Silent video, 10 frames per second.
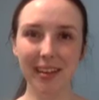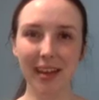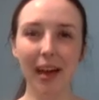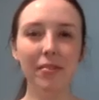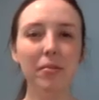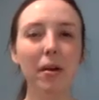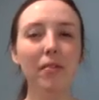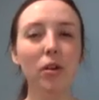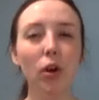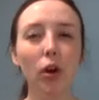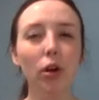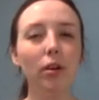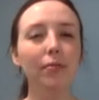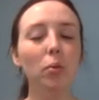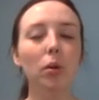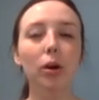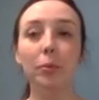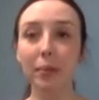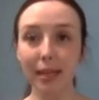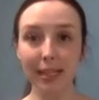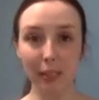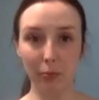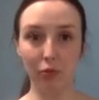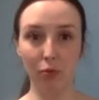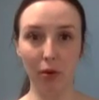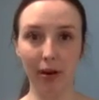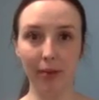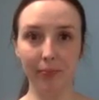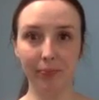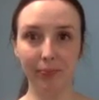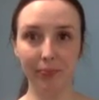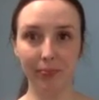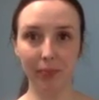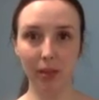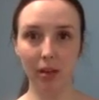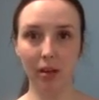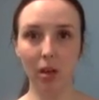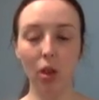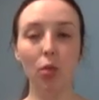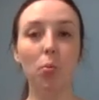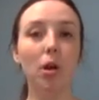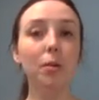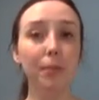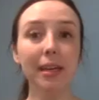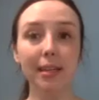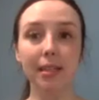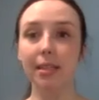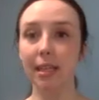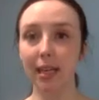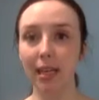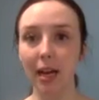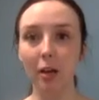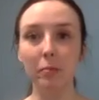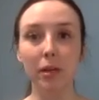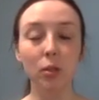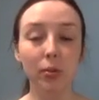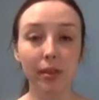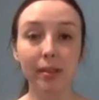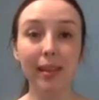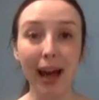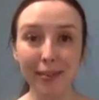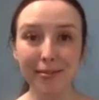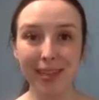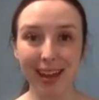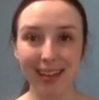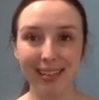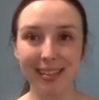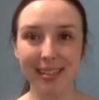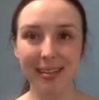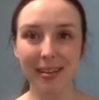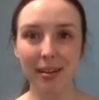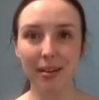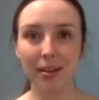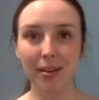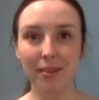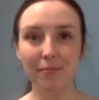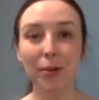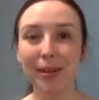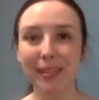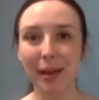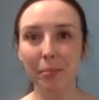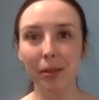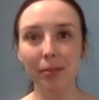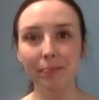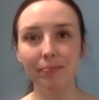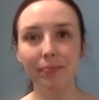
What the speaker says: Have you ever heard of the word peace before? The word peace can help us with a lot of things. For example,